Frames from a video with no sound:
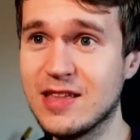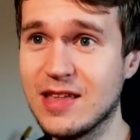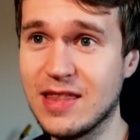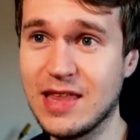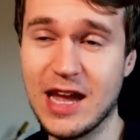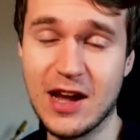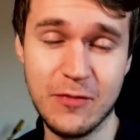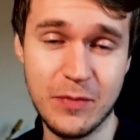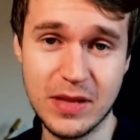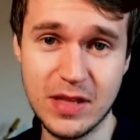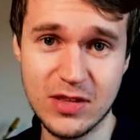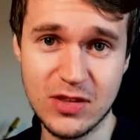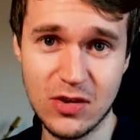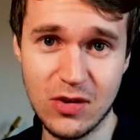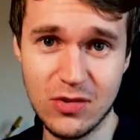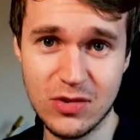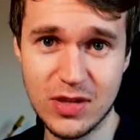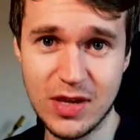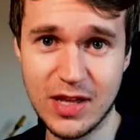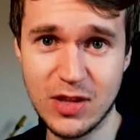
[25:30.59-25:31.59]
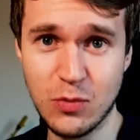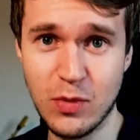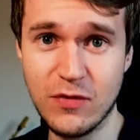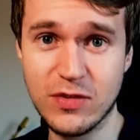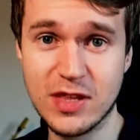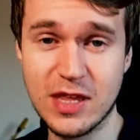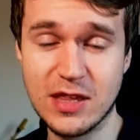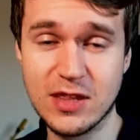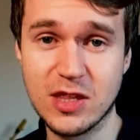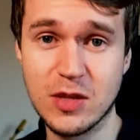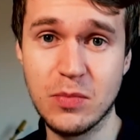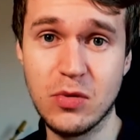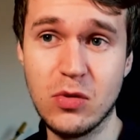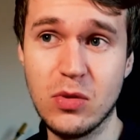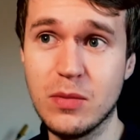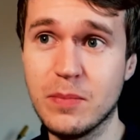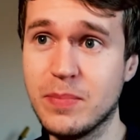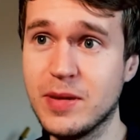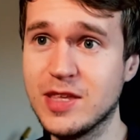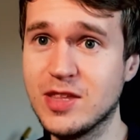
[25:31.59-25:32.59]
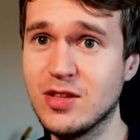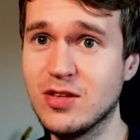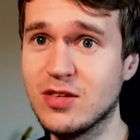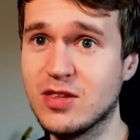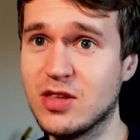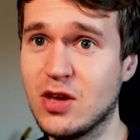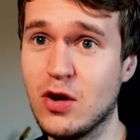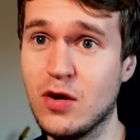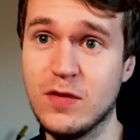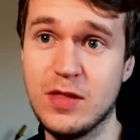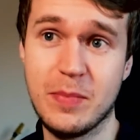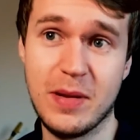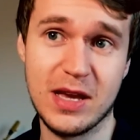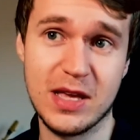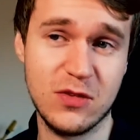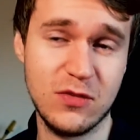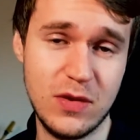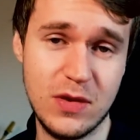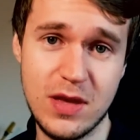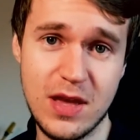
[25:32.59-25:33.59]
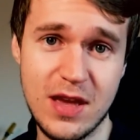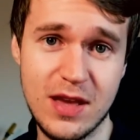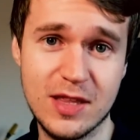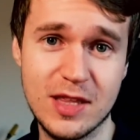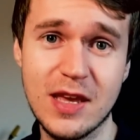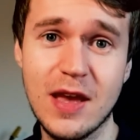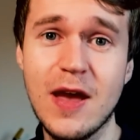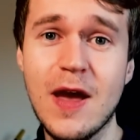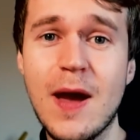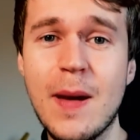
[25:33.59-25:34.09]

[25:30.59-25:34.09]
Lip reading: and they haven't been associated with sensible business over the past few years,